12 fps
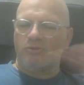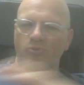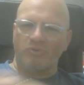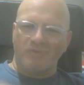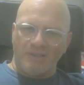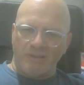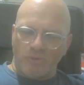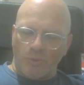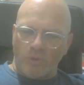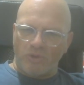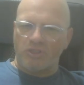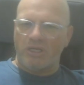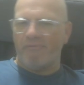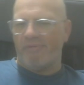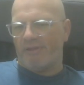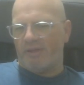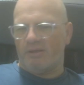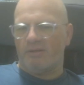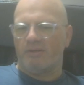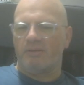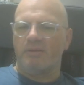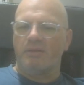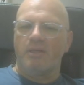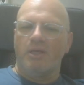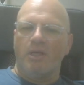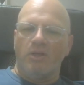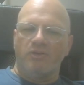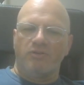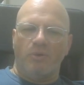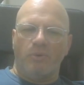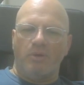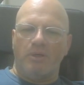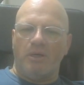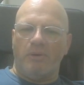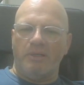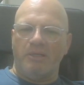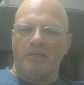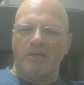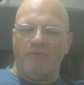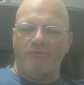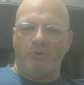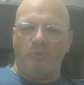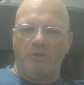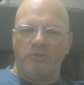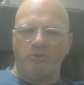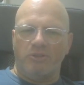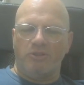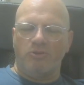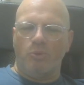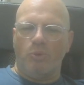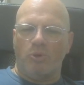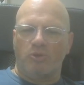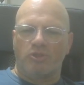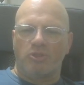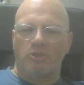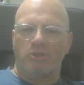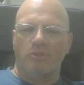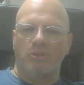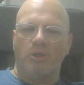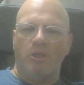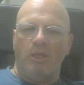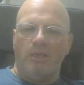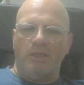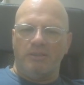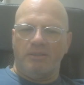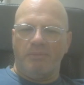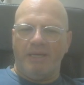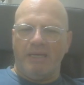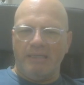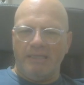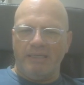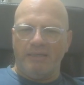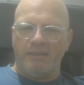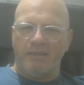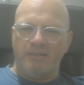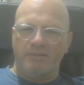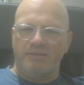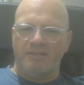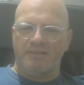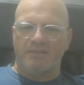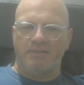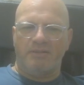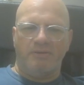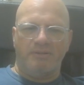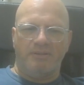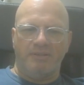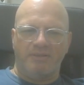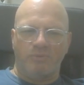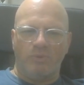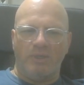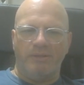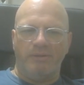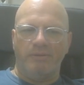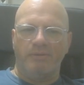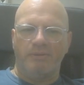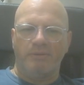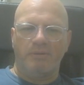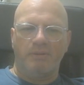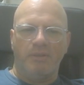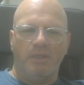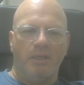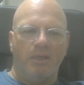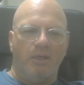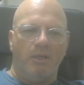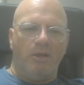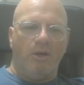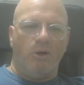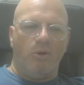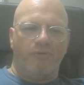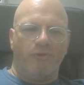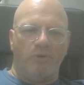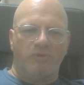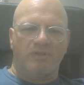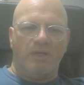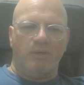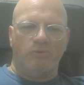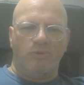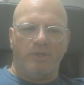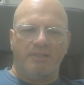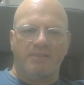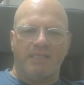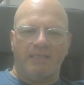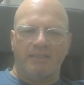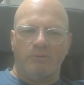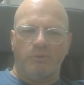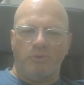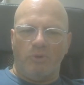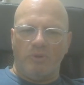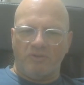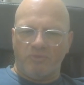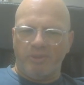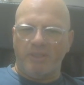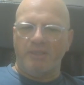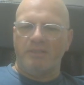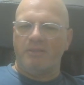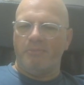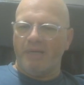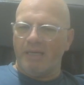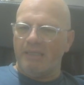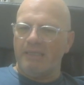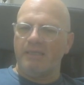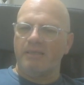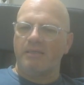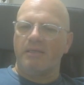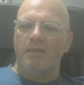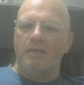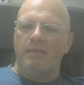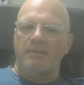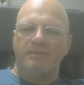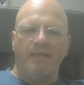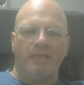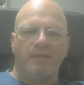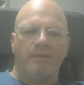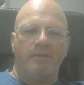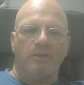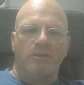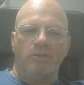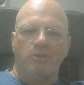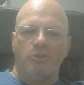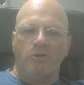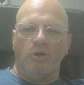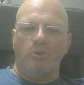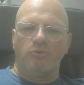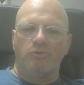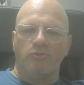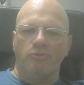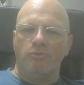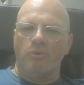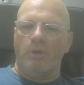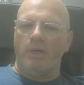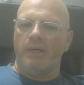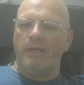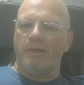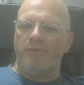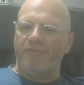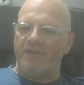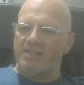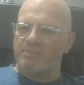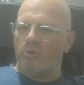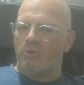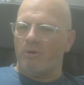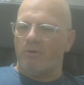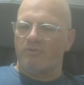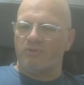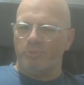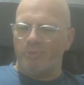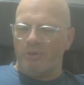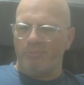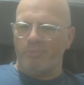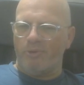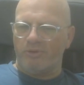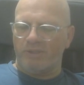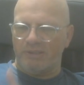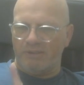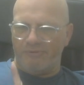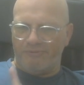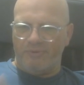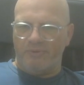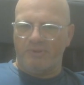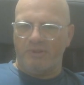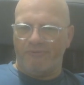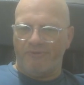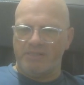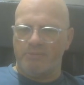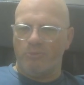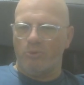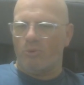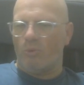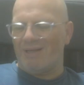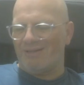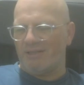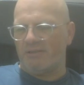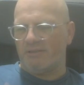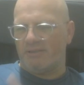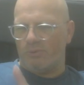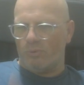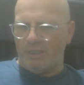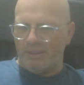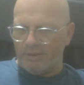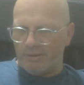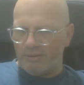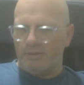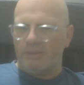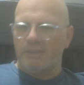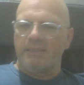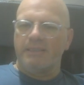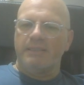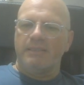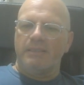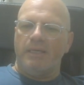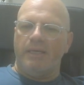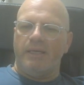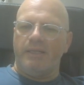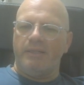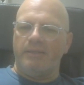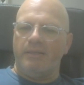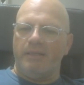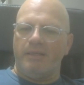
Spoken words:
to watch everything. So I will cover what you need to watch. The Mega Link, this one. Oh, of course, how to get started with OLSP, the Mega Link. Then you go to Facebook, super important, the Facebook 101, and